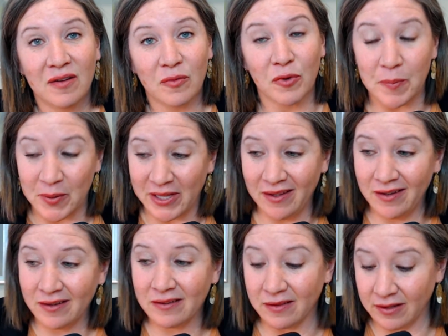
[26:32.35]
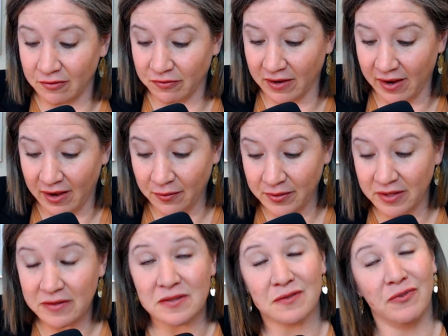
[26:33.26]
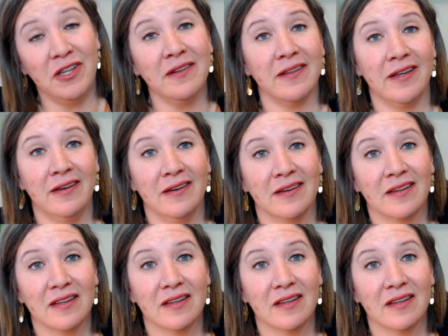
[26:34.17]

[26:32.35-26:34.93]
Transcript: repeatedly for how he is feeling,